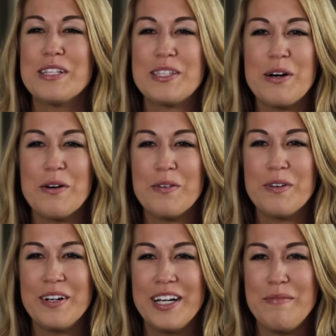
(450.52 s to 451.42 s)
been
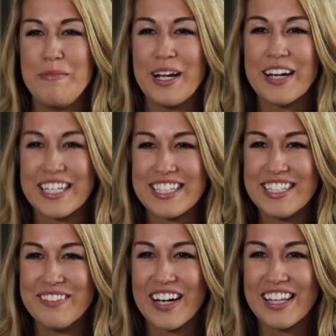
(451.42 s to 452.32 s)
so
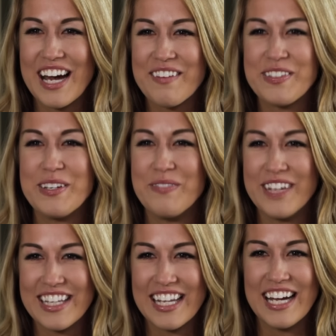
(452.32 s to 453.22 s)
embarrassed in my life to
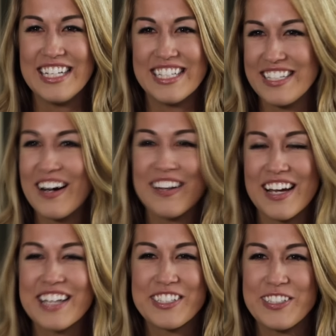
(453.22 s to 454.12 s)
admit that I did not like